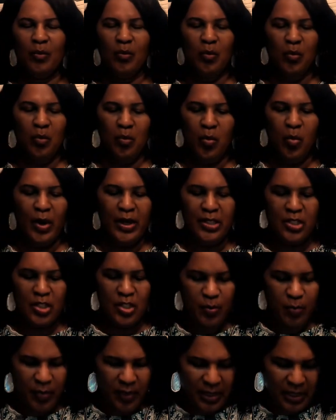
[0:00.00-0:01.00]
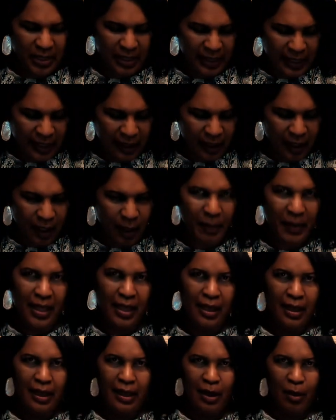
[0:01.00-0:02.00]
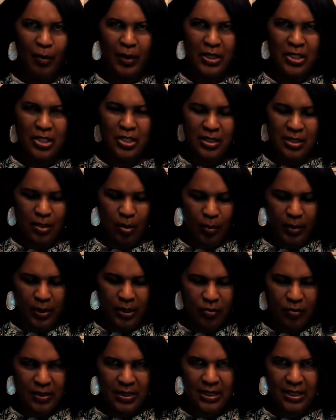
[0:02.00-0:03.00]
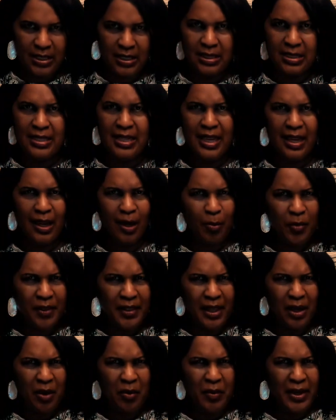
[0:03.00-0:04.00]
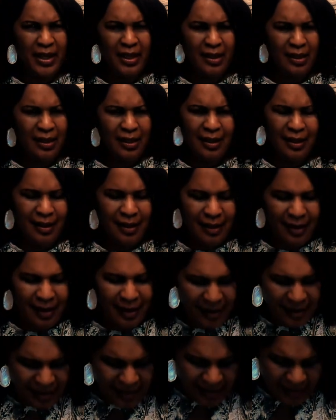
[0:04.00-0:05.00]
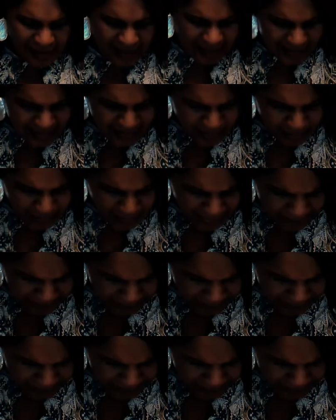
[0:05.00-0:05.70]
why she's bringing that up and why she's so interested in Tamra that way. Is anyway.